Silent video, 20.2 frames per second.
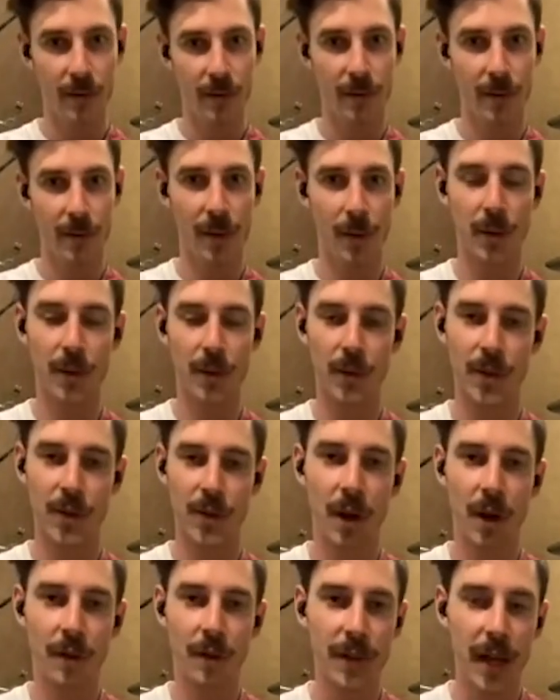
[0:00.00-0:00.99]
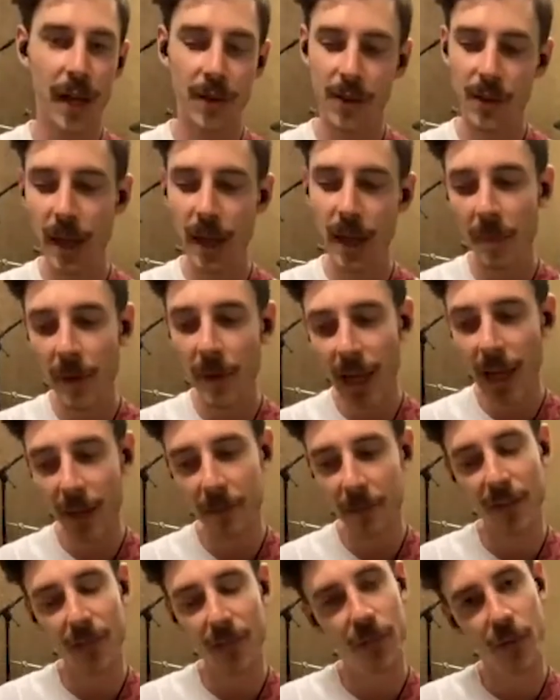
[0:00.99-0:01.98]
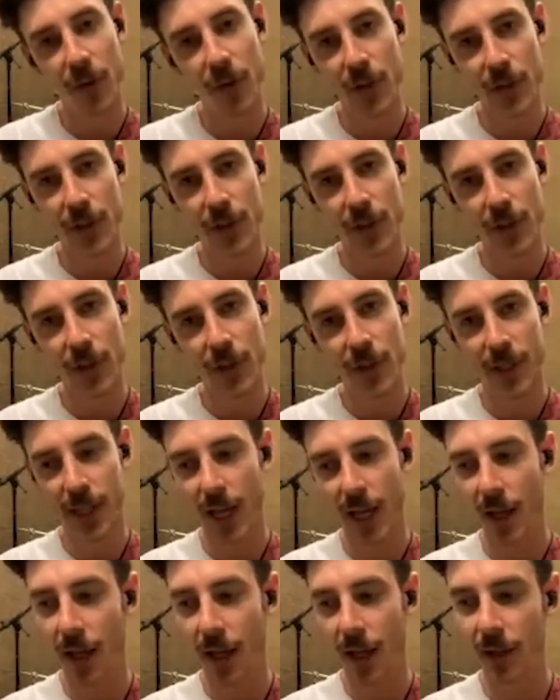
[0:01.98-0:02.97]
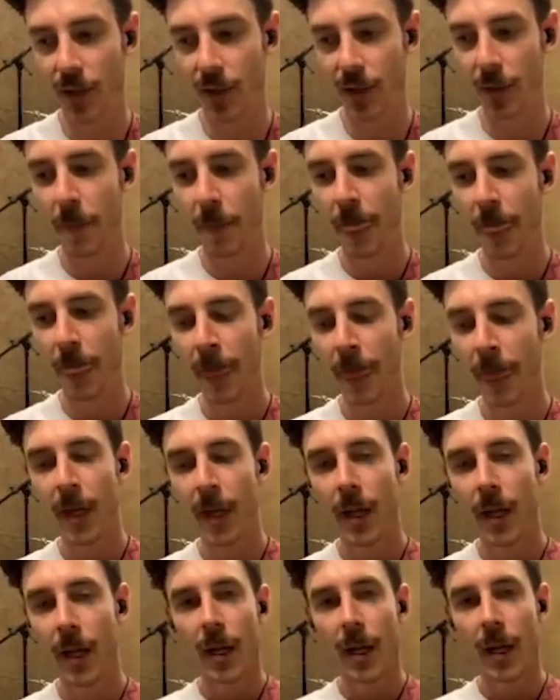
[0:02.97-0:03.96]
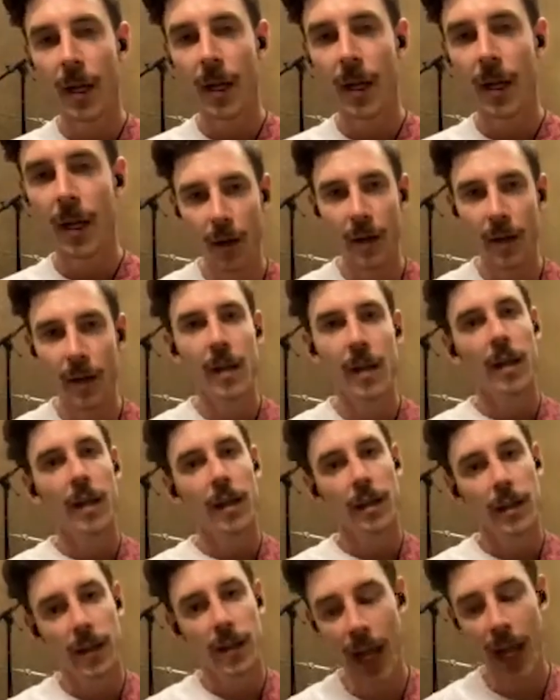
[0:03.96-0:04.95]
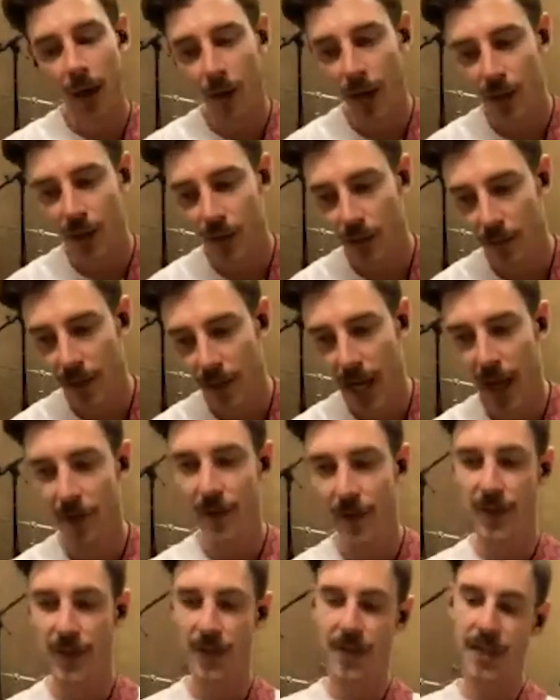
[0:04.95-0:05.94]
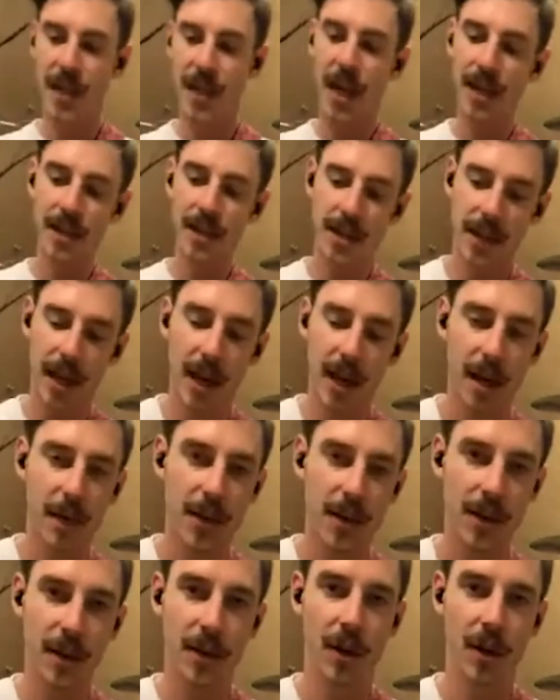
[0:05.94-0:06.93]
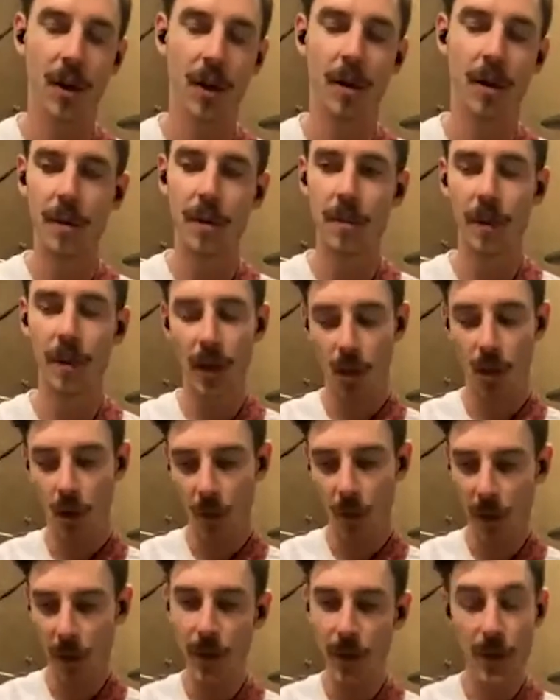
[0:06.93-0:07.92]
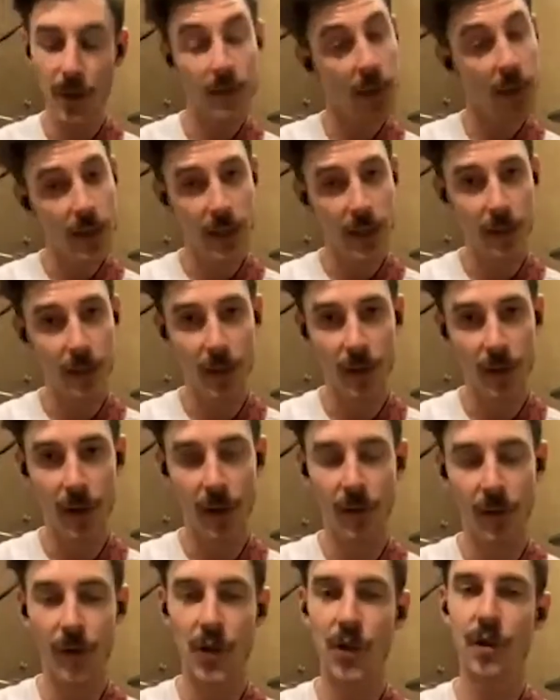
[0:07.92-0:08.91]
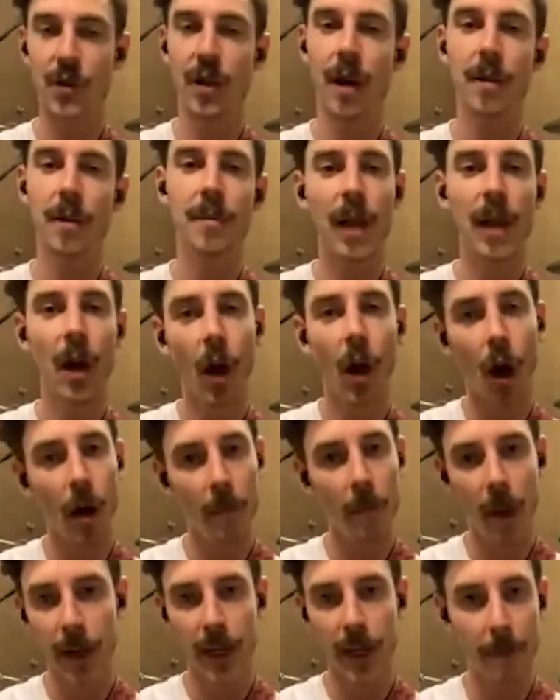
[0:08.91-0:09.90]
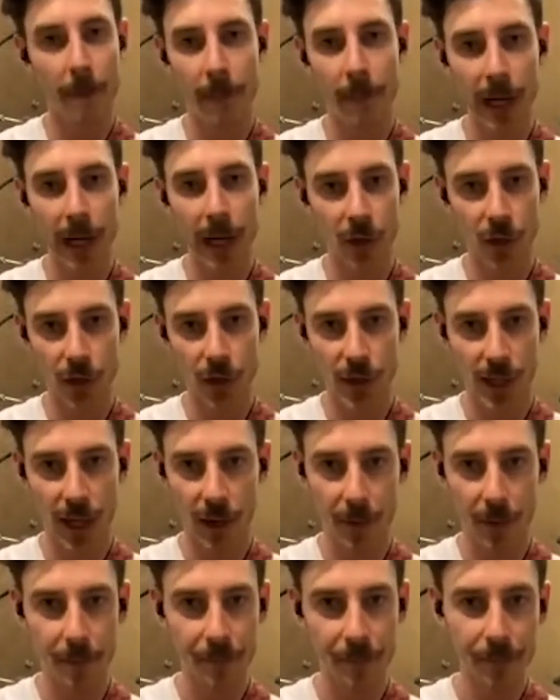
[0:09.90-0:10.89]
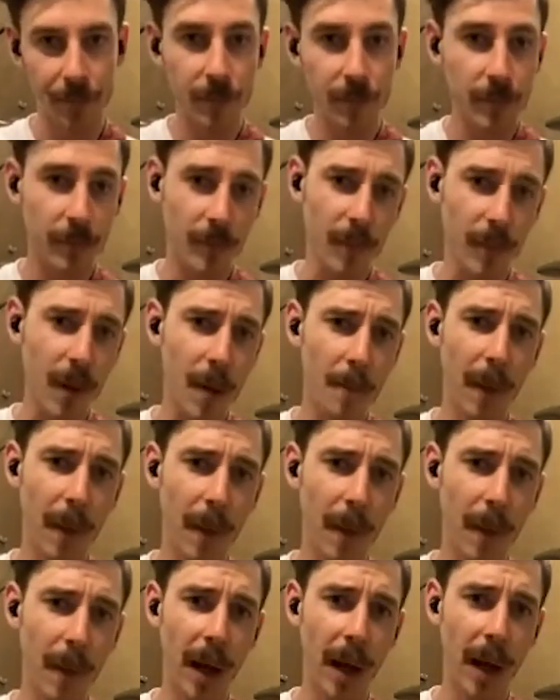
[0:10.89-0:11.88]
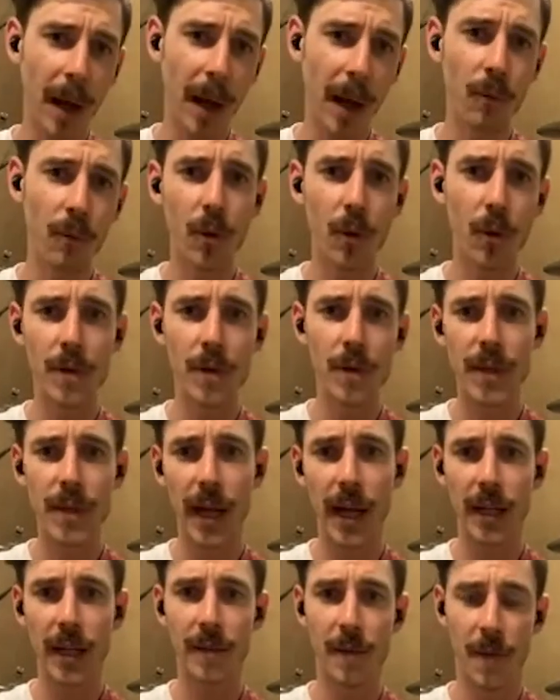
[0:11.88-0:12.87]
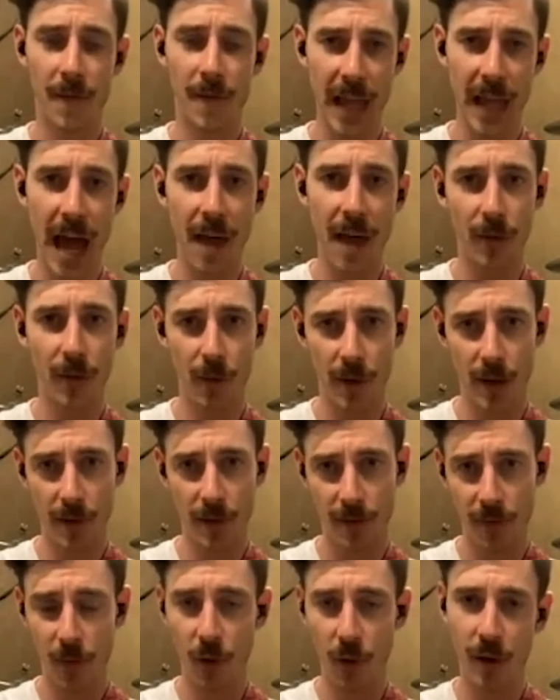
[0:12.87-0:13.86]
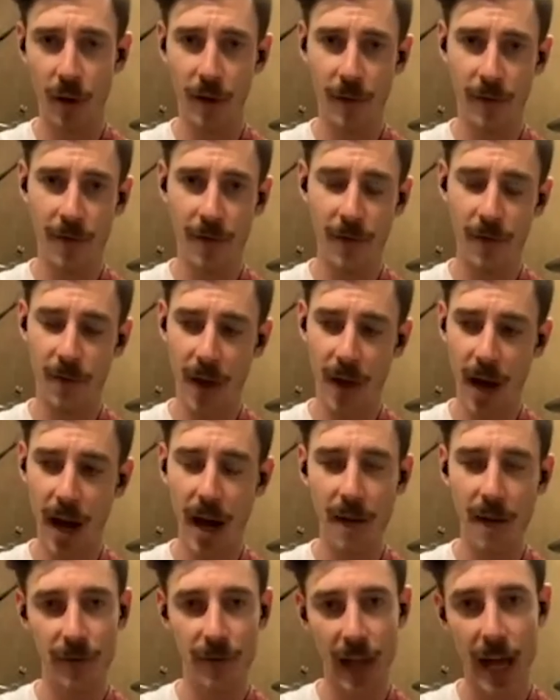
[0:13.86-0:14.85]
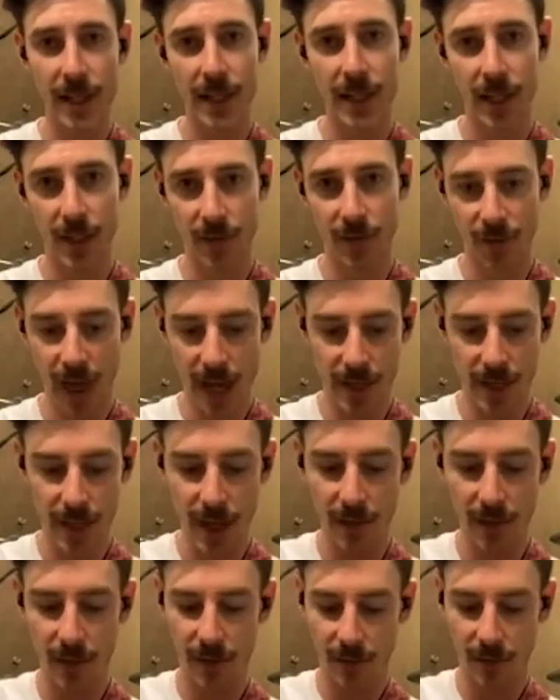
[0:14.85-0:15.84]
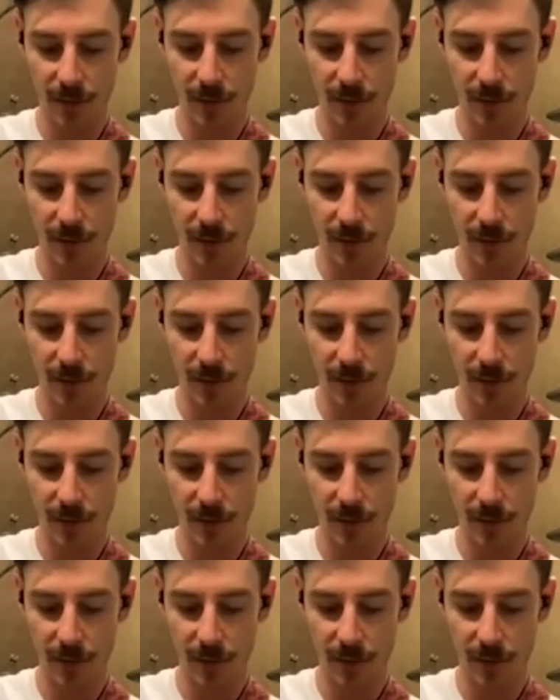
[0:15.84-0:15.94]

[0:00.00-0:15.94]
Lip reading: And when you resolve down. So that'd be like my first scale I'd do. Now, likewise from that, the second scale I would start to incorporate, which is very similar to our Phrygian dominant, would be our harmonic minor scale. My root, second, flat 3, 4, 5, flat 6, flat 7.